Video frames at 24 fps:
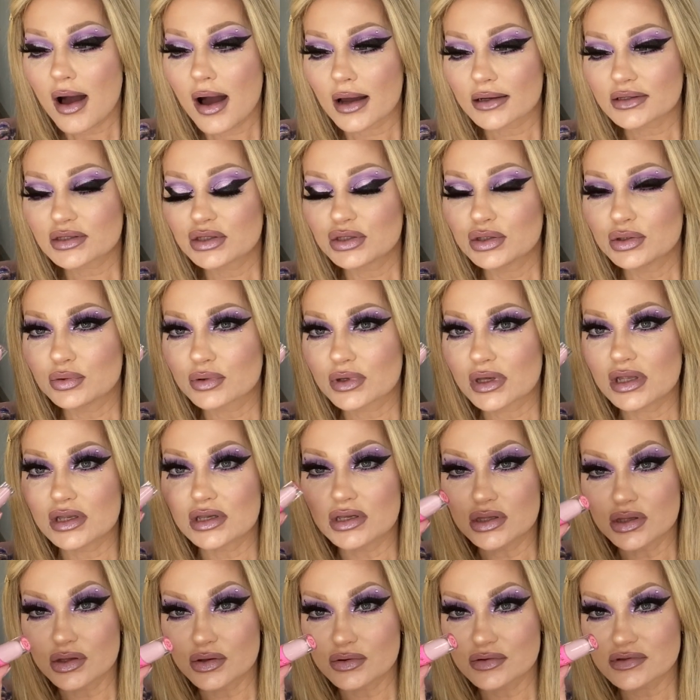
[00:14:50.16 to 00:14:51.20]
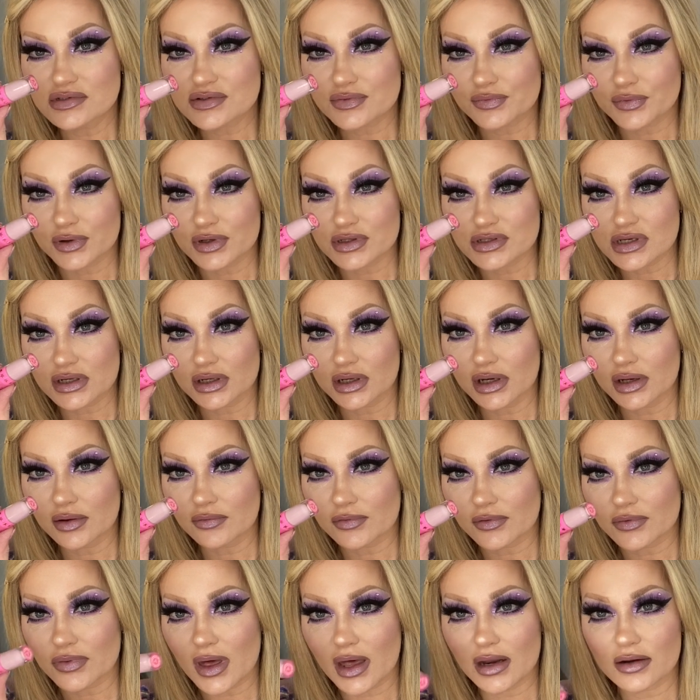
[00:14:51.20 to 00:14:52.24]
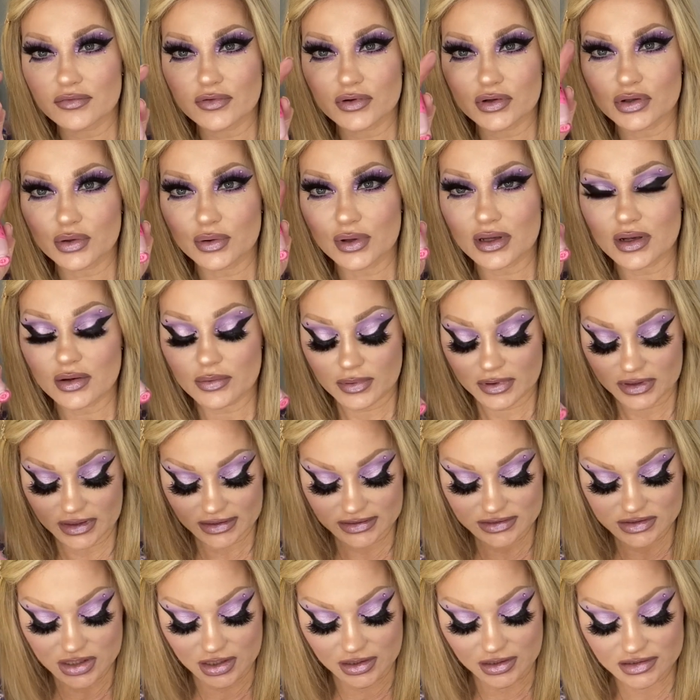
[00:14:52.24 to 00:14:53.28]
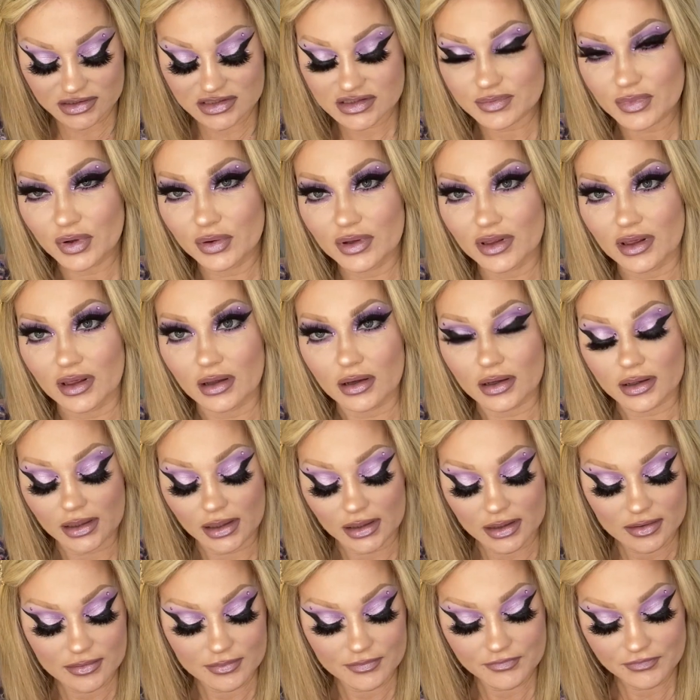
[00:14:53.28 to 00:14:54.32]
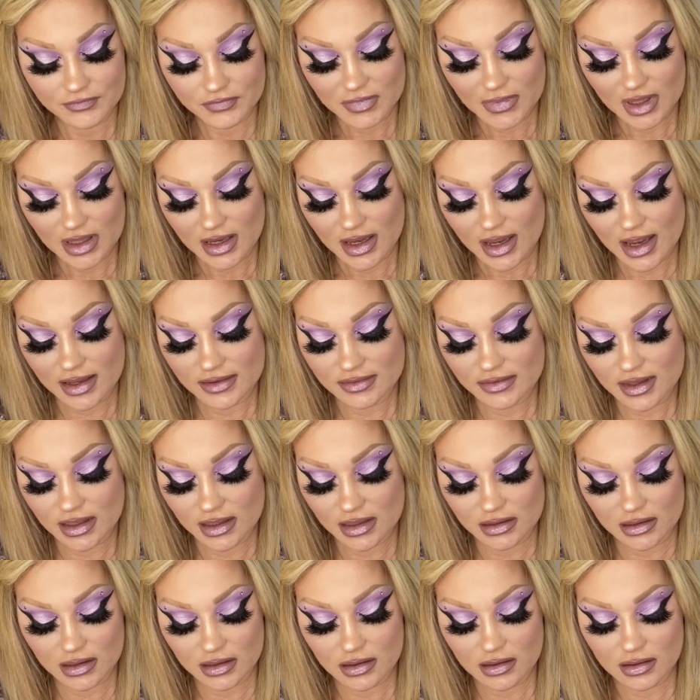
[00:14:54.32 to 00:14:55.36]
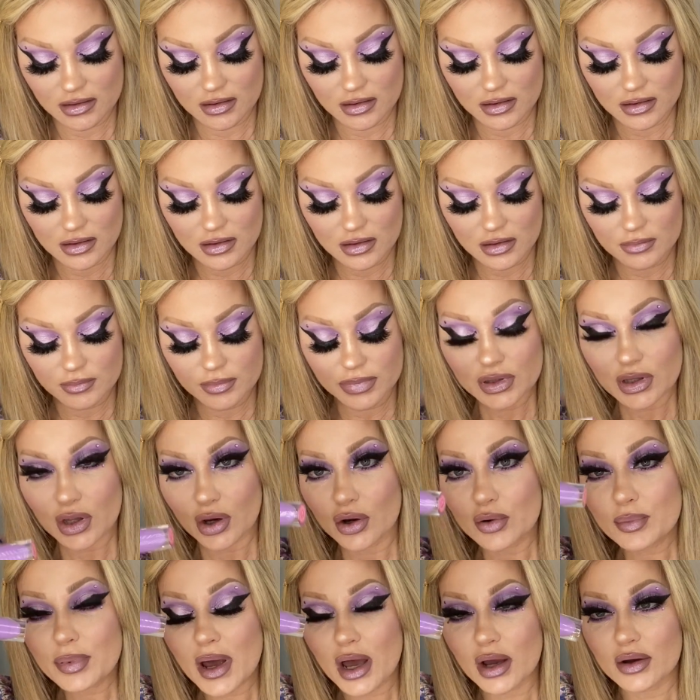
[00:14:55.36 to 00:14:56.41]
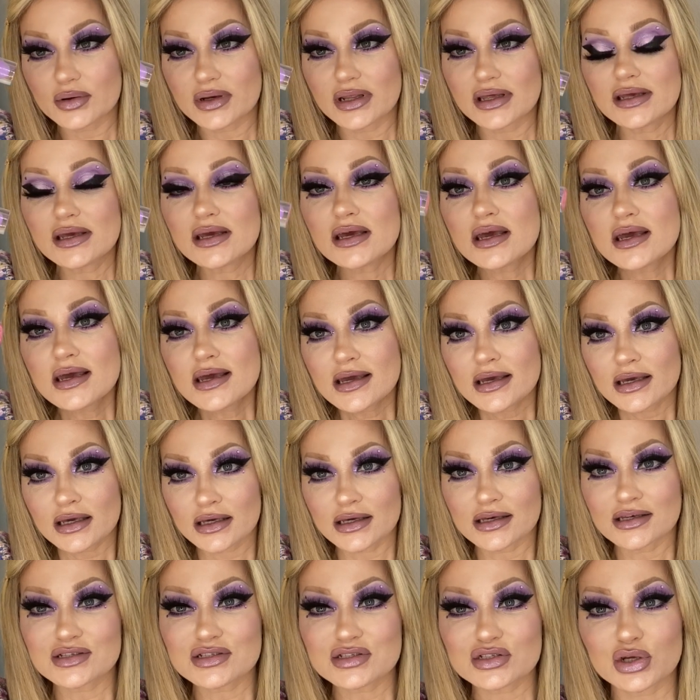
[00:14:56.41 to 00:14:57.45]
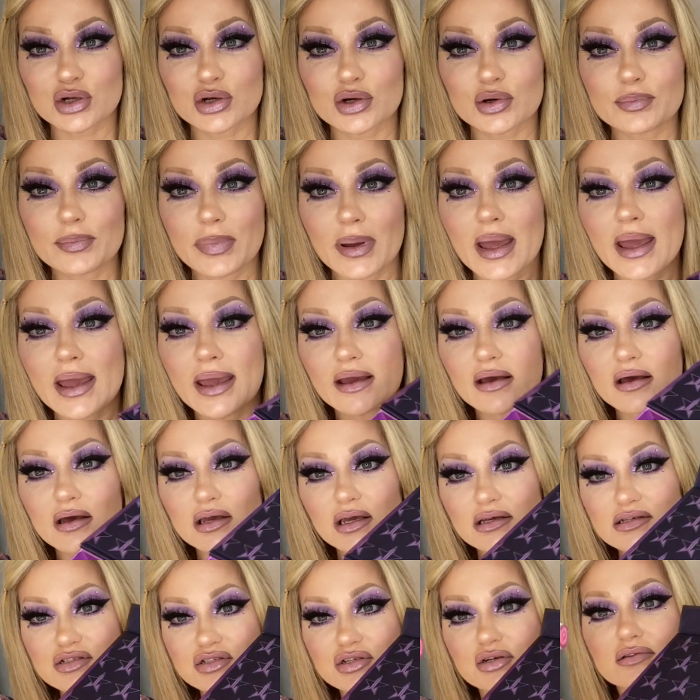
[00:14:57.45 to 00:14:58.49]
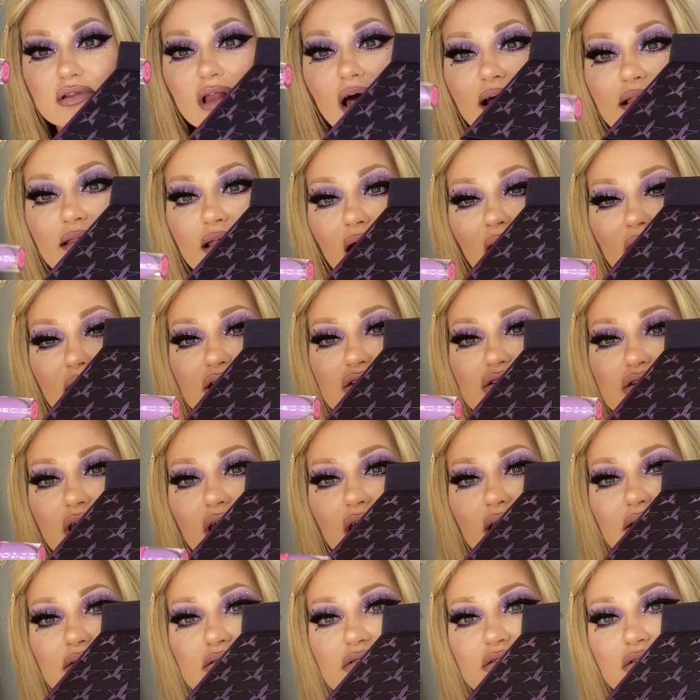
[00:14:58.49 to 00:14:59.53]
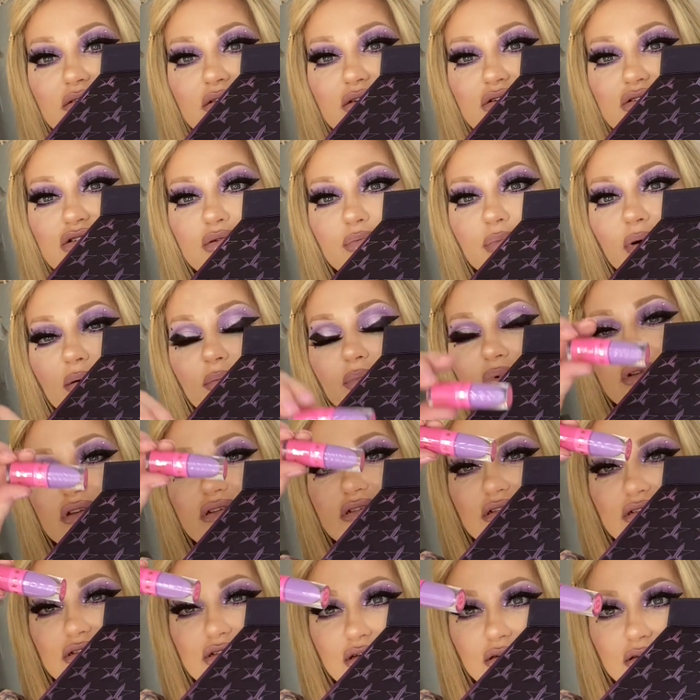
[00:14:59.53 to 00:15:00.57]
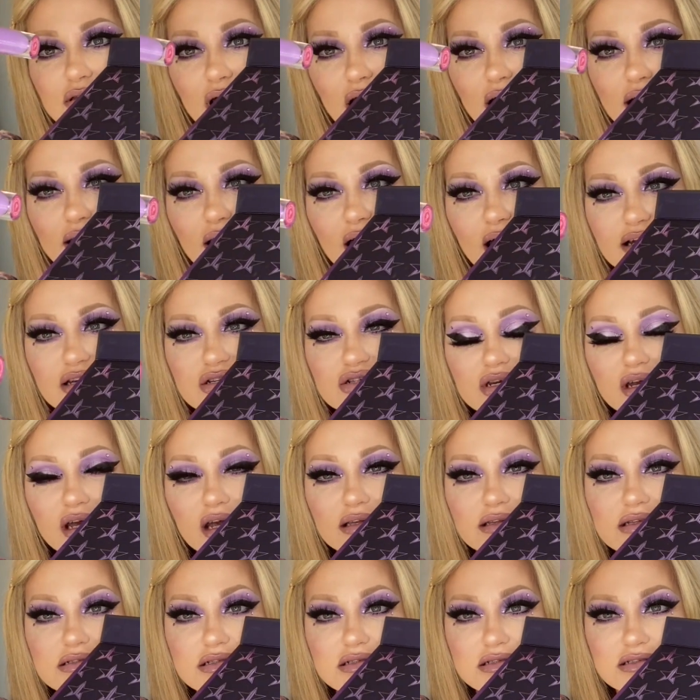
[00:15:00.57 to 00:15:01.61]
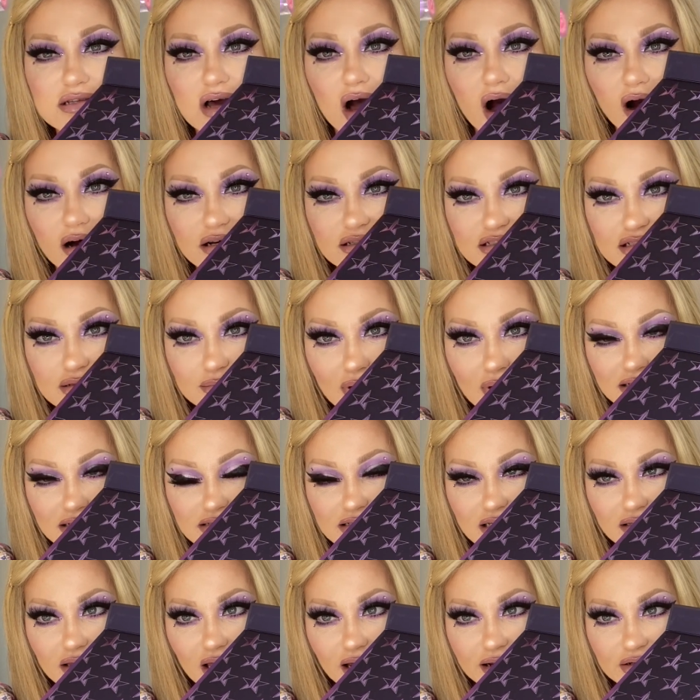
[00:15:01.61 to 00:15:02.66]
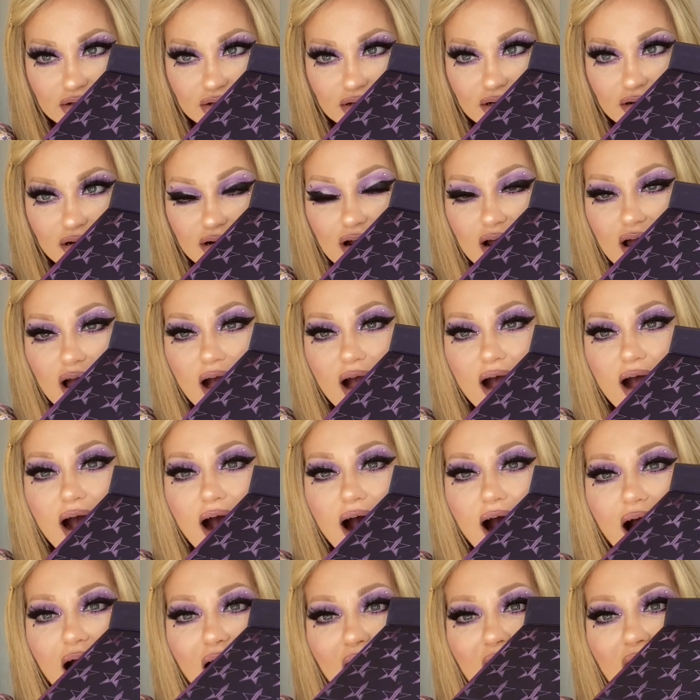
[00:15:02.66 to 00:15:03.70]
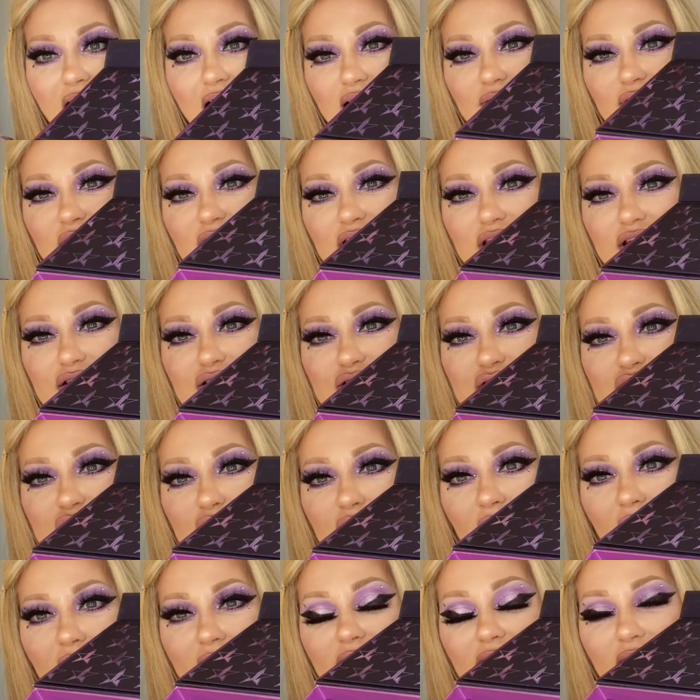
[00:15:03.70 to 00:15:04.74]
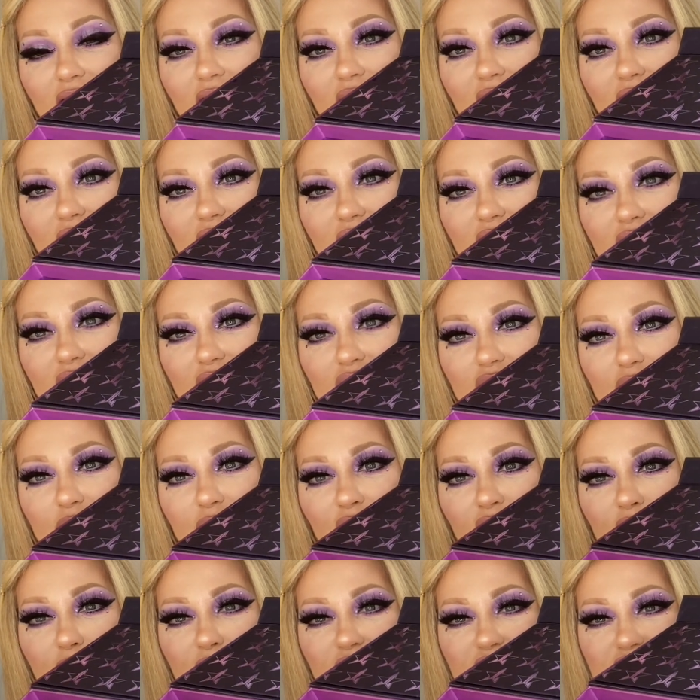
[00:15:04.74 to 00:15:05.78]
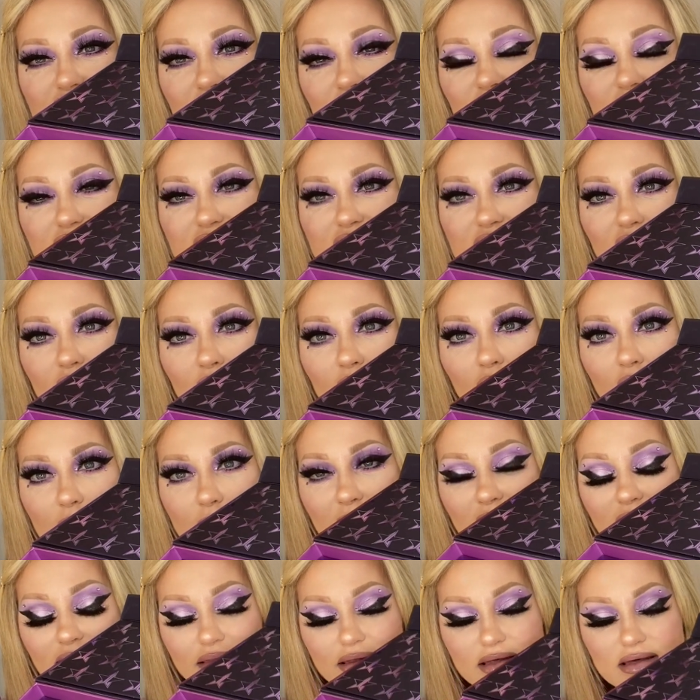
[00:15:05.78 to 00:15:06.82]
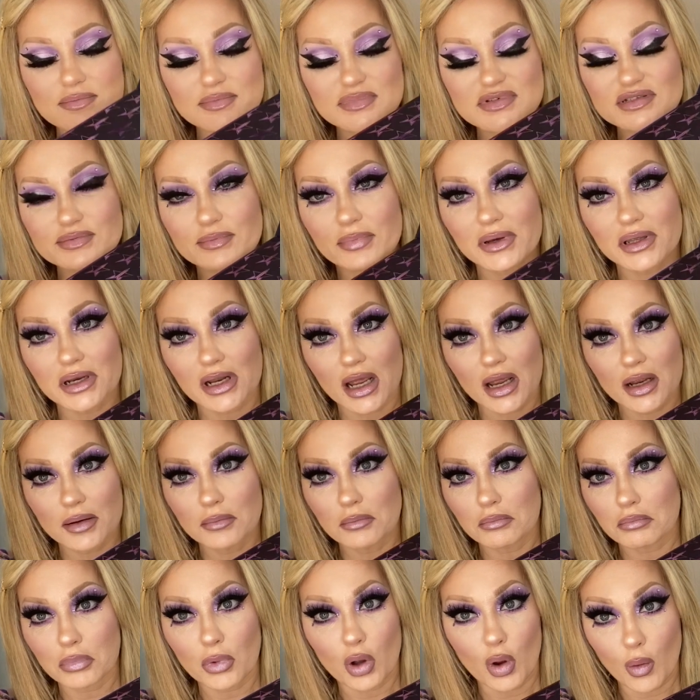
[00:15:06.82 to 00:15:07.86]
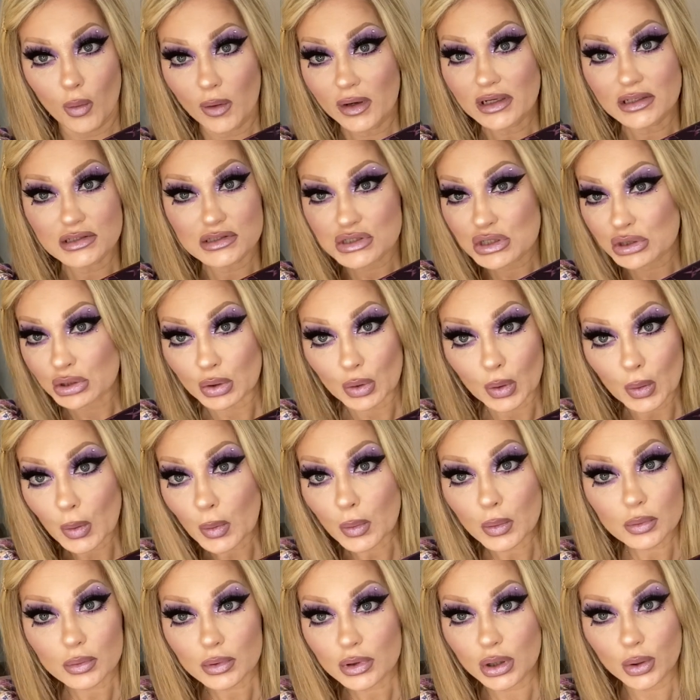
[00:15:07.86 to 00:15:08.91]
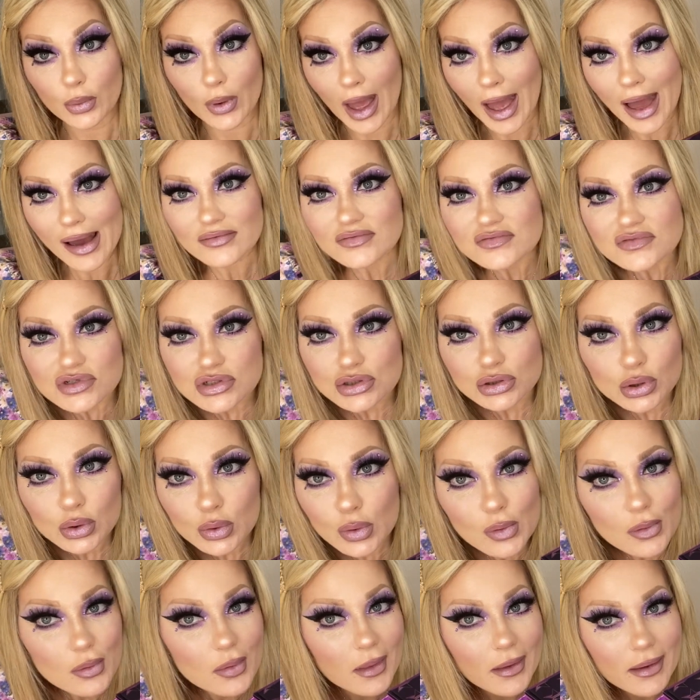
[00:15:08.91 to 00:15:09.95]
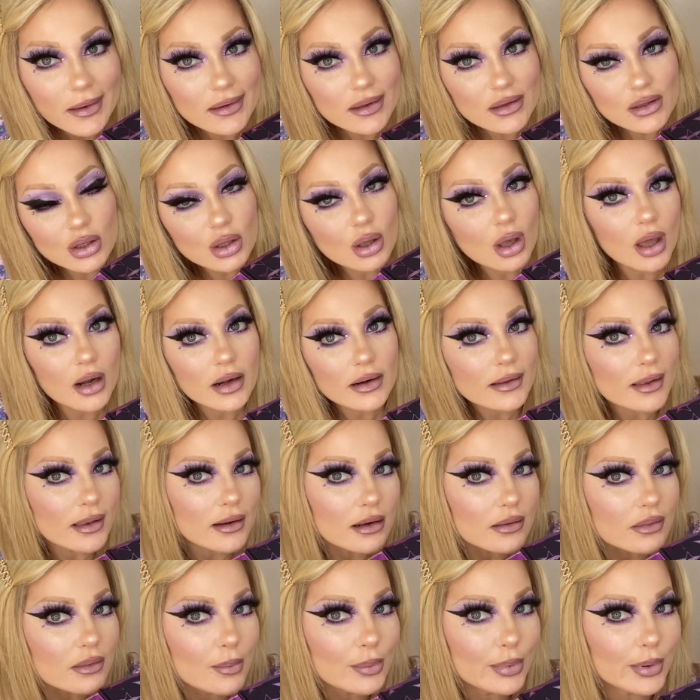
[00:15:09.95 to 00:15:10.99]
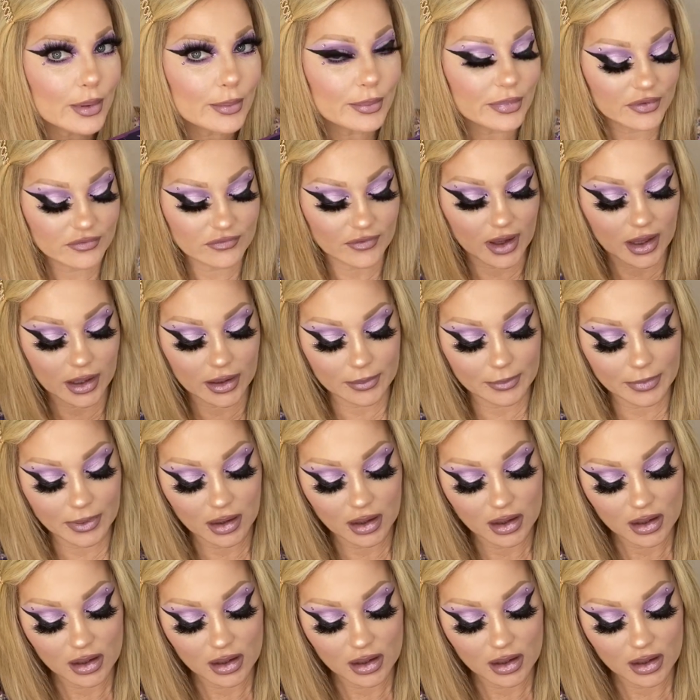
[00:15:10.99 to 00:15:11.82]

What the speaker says: You can use Virginity for that if you're doing a really dark, smoky eye. And then Blow Pony is your lilac shade. So there's your purple. This is your lilac shade. This is awesome a liner. I haven't tried any of the purple tones yet on my lips, but I'm going to. You have to. Like, you gotta get in the purple vibe.